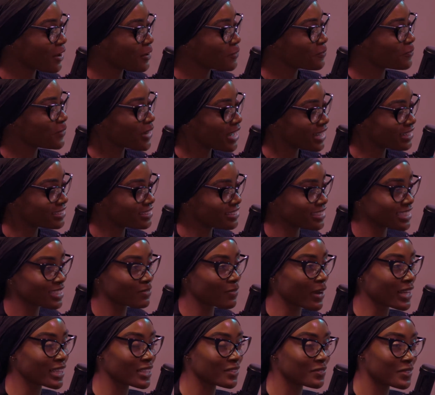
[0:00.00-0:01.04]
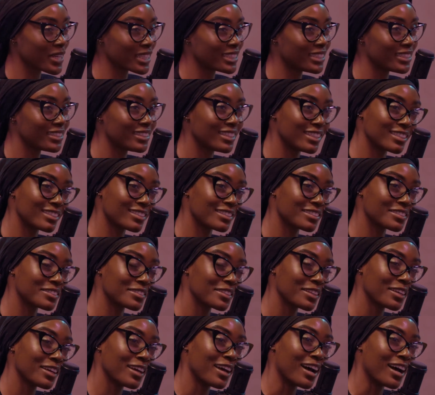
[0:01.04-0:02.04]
But despite the wretchedness,